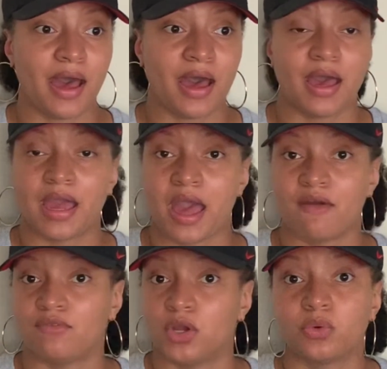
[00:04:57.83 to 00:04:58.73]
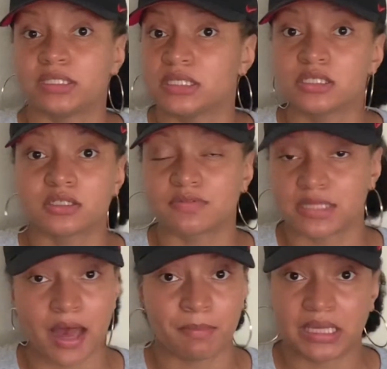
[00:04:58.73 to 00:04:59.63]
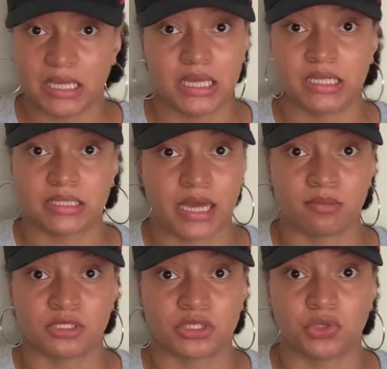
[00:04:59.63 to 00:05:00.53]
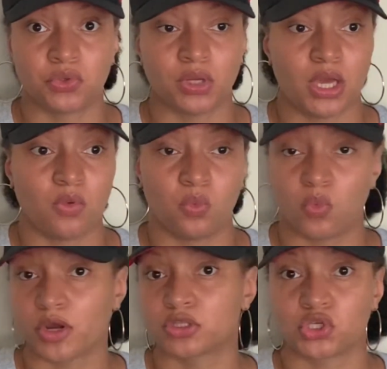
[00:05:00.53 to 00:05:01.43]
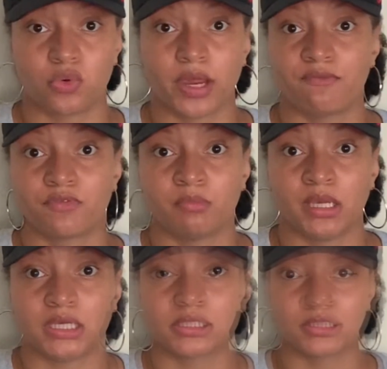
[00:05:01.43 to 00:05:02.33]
I have no intentions of stopping anytime soon. It works great for me.